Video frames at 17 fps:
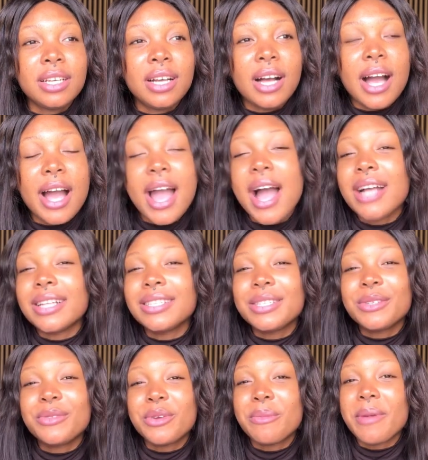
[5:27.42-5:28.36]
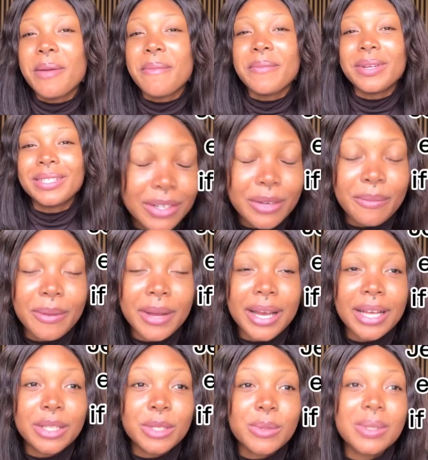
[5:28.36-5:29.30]
I had to remember
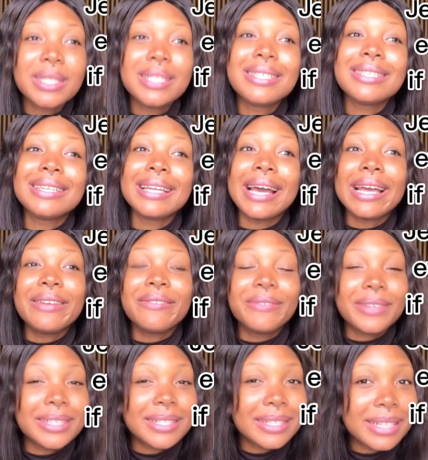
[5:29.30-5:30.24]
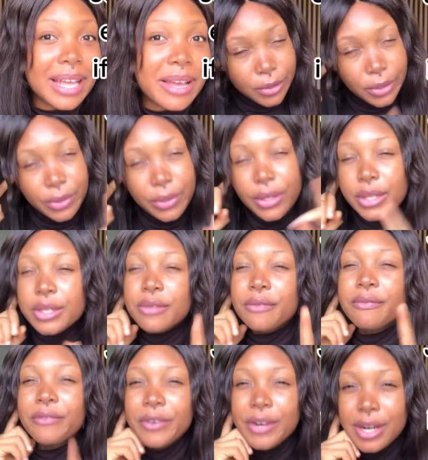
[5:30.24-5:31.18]
Jeremiah 29 verse 11. So this
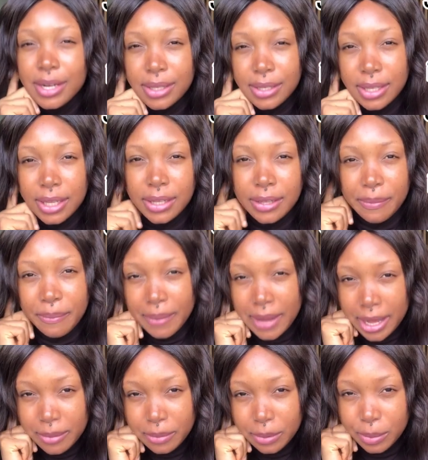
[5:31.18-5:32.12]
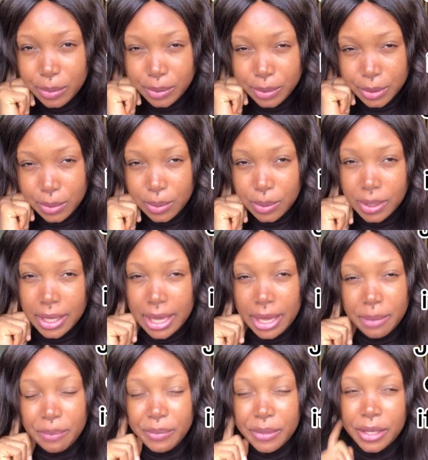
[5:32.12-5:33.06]
verse in the Bible was what
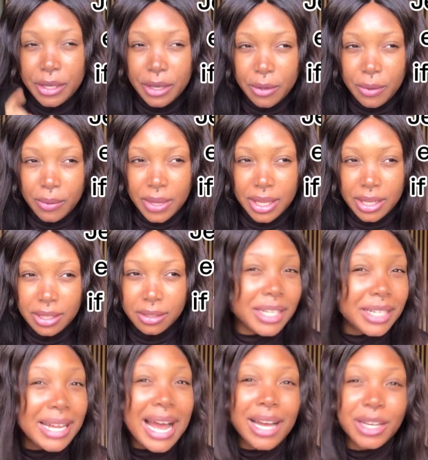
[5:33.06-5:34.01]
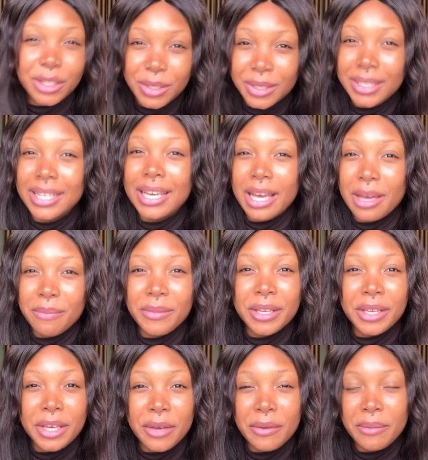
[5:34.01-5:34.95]
kept me going. It actually kept
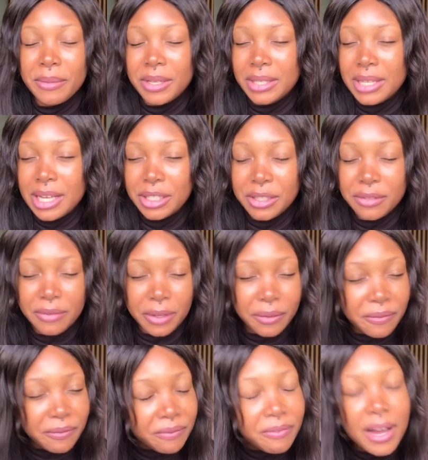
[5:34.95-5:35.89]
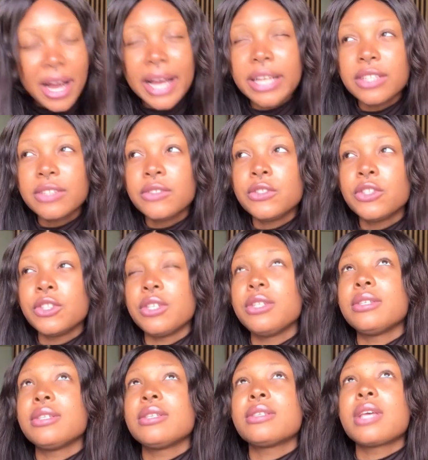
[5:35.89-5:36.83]
me going because I just felt, fine,
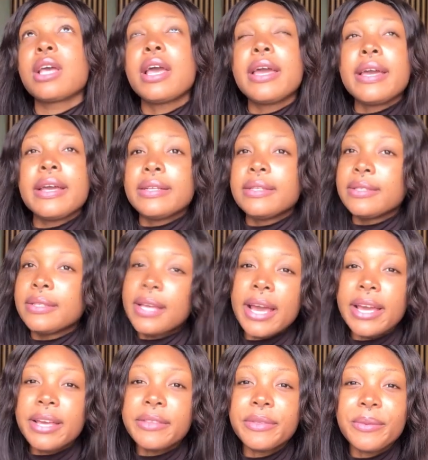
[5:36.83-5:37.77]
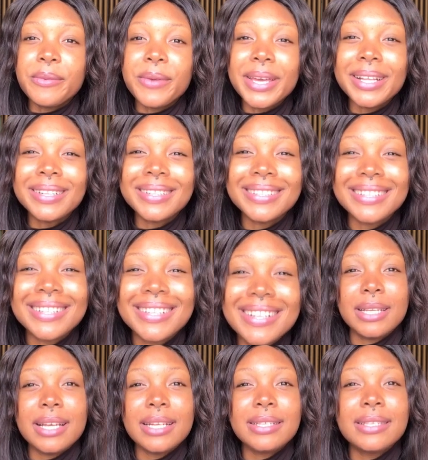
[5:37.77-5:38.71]
Jesus, take the wheel.
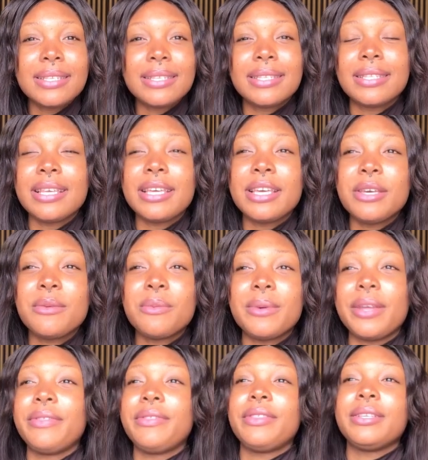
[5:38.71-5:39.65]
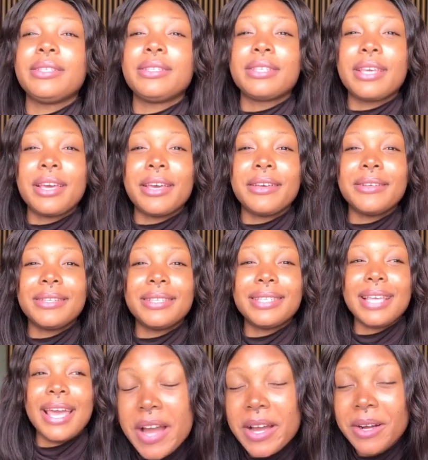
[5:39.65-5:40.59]
Let's see where this
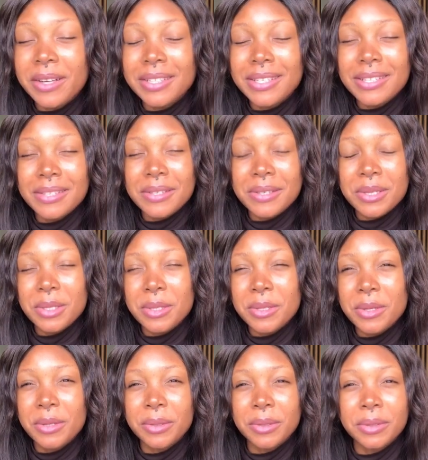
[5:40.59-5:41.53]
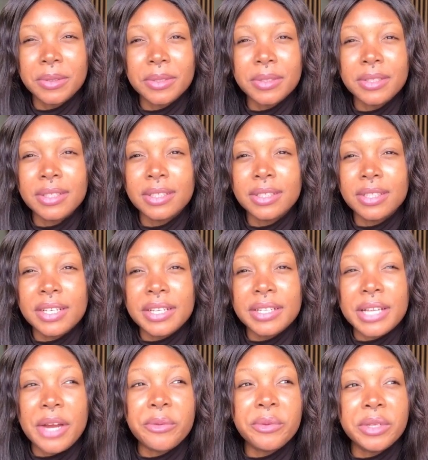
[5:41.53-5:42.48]
goes. I got into school.
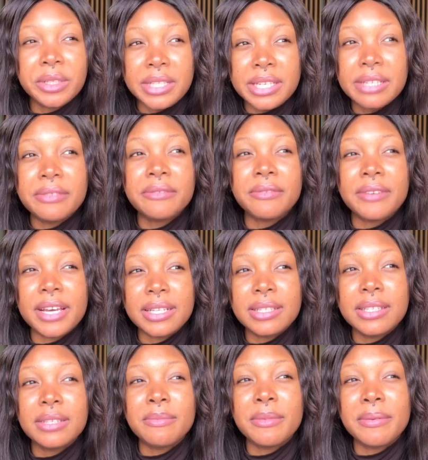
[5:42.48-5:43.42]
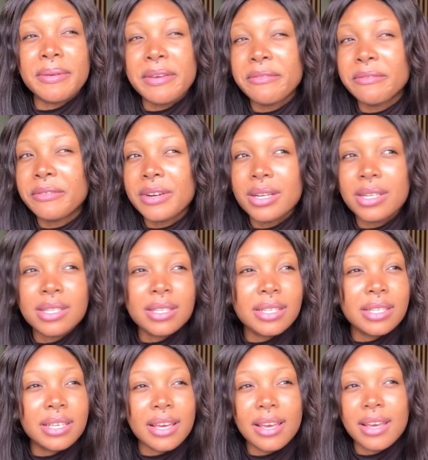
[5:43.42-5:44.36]
That really affected me. My
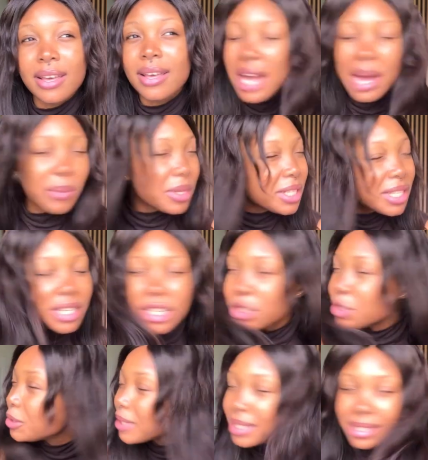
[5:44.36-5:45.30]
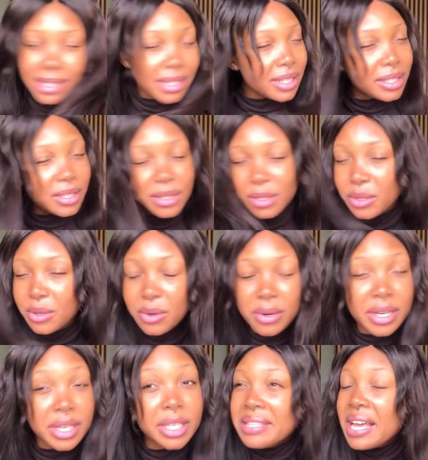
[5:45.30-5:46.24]
first year, I wasn't interested in this
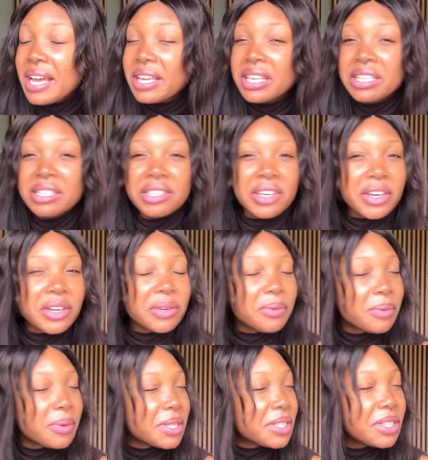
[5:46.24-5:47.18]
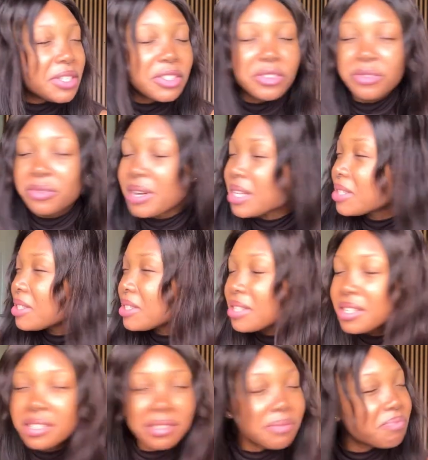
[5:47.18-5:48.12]
course. Second year, wasn't
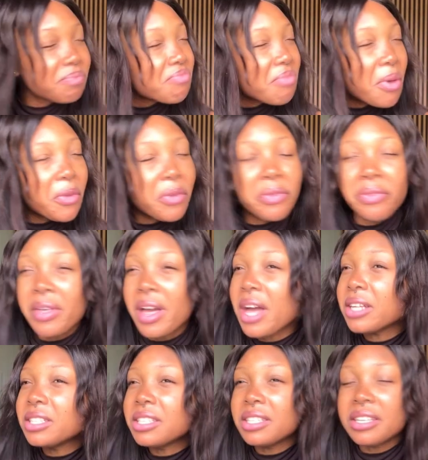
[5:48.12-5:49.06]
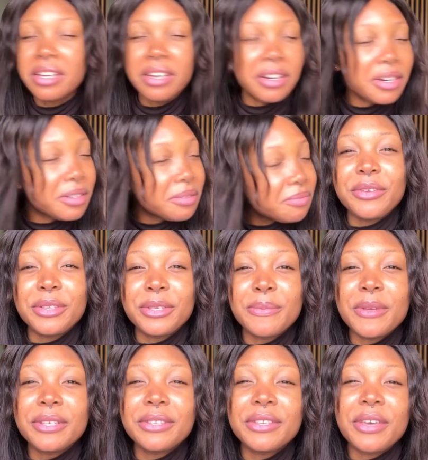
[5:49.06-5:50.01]
interested. Third year, you're
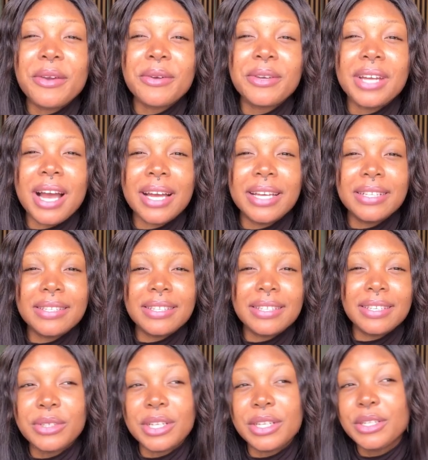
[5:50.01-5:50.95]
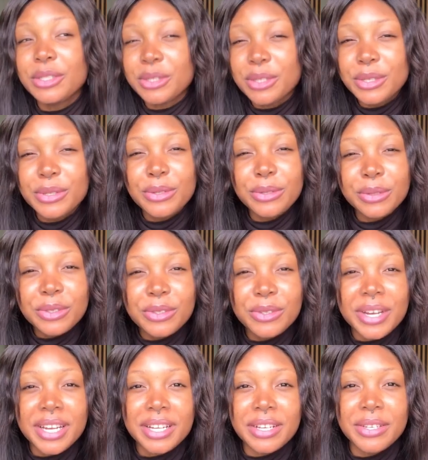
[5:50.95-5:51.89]
supposed to go on IT, on industrial
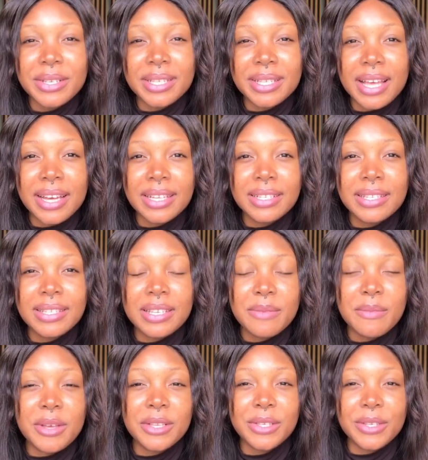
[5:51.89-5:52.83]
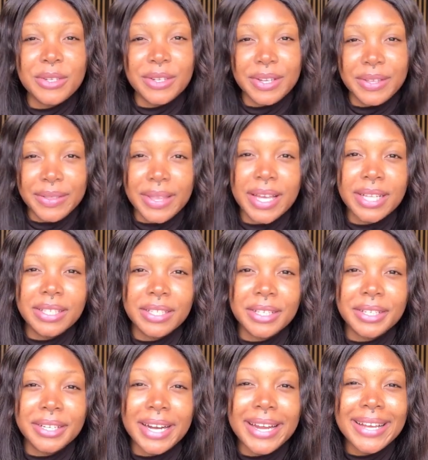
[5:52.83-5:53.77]
training, your second semester, third
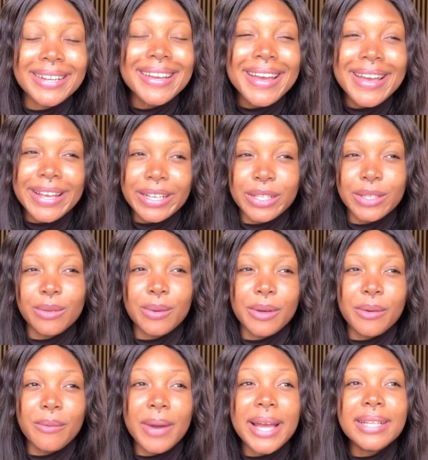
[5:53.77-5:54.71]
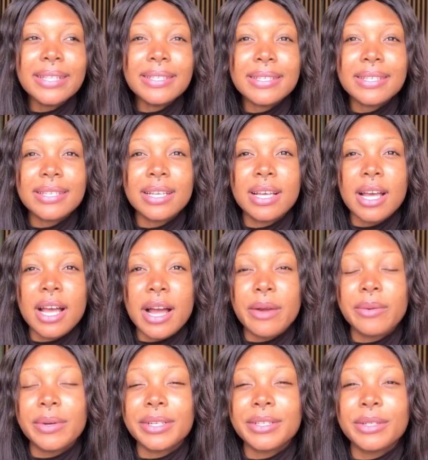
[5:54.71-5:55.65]
year, right? So I went,
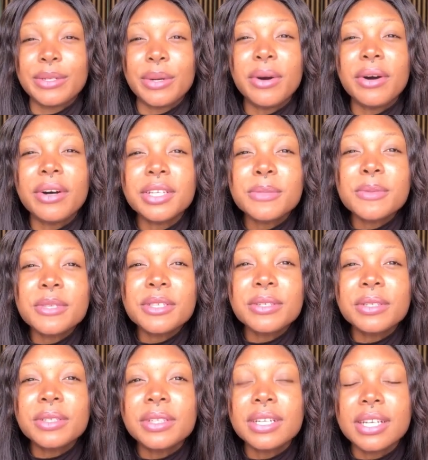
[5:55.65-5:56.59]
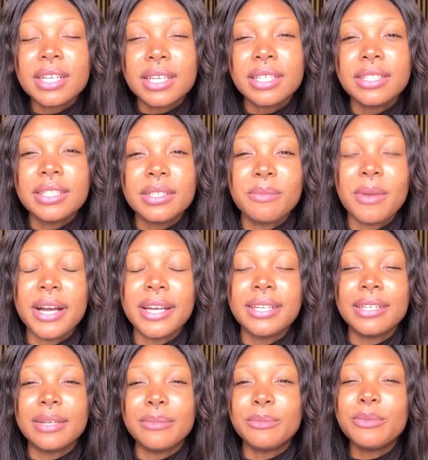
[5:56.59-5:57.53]
I worked in a hospital, did mine
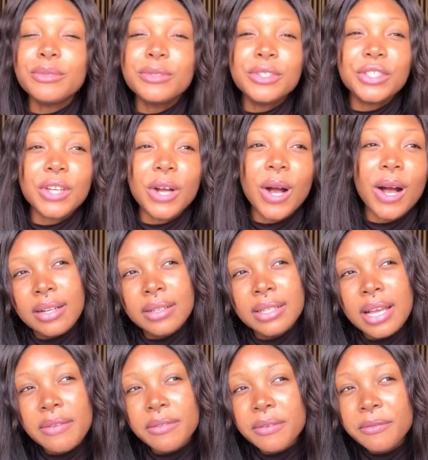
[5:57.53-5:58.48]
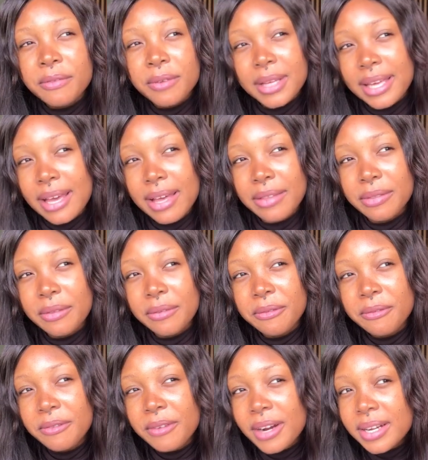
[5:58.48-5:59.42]
in Abuja. I'll never forget the
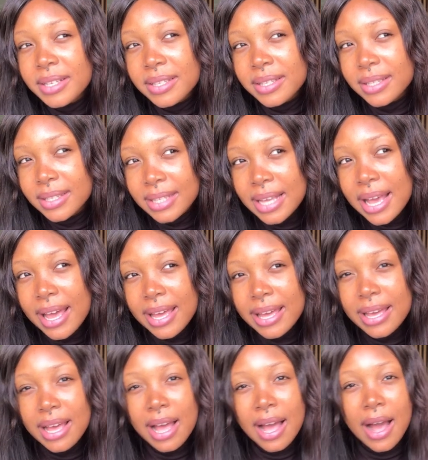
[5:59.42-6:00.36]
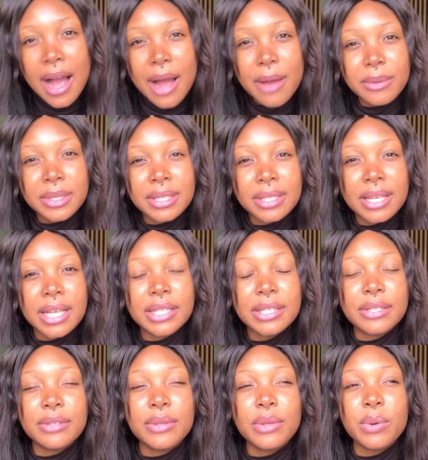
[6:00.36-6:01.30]
first day I was
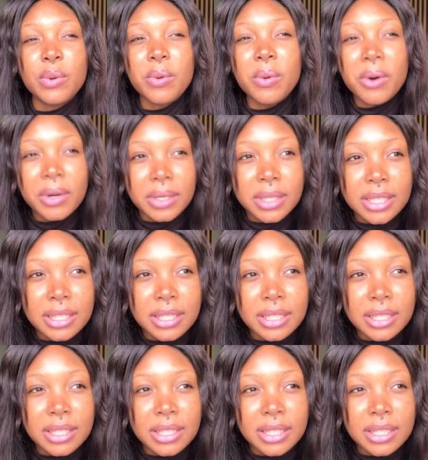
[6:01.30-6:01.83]
sent to the ward.